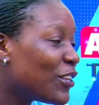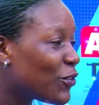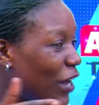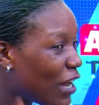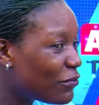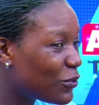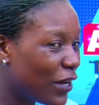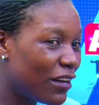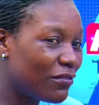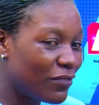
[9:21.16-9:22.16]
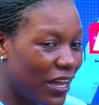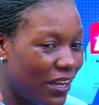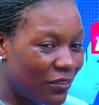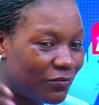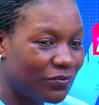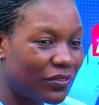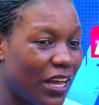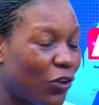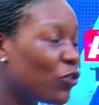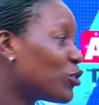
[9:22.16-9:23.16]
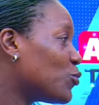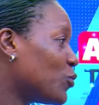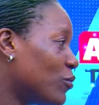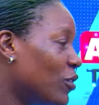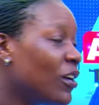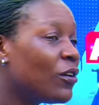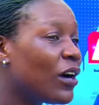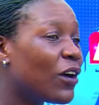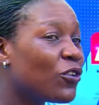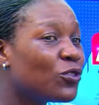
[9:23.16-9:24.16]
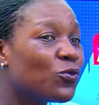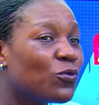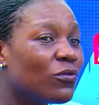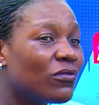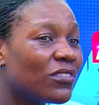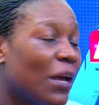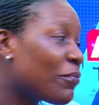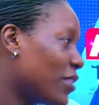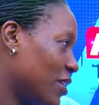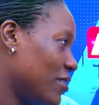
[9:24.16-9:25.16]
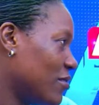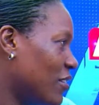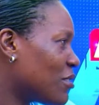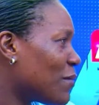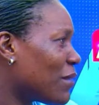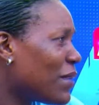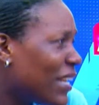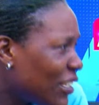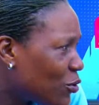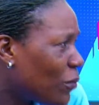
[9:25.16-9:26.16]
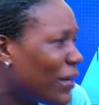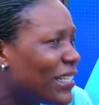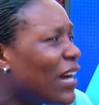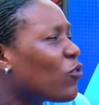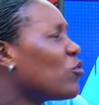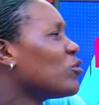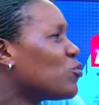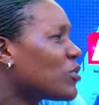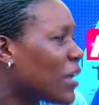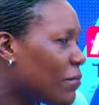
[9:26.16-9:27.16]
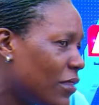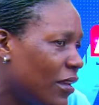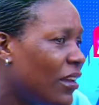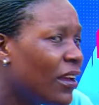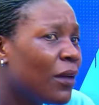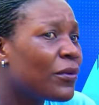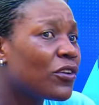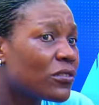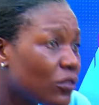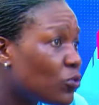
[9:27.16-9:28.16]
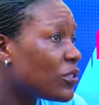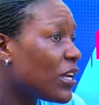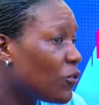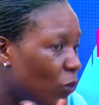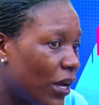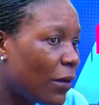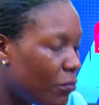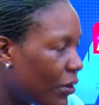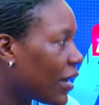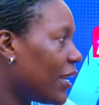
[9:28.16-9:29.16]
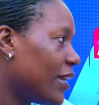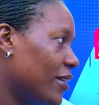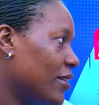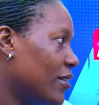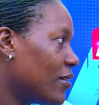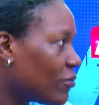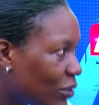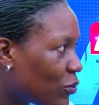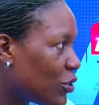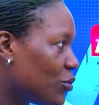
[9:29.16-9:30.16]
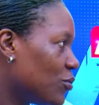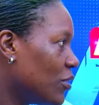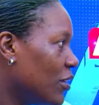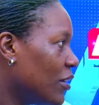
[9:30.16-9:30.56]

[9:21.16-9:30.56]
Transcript: You have to have a go-to something. It may be little, but a go-to something. Because today you wake up, break a leg, what will you do?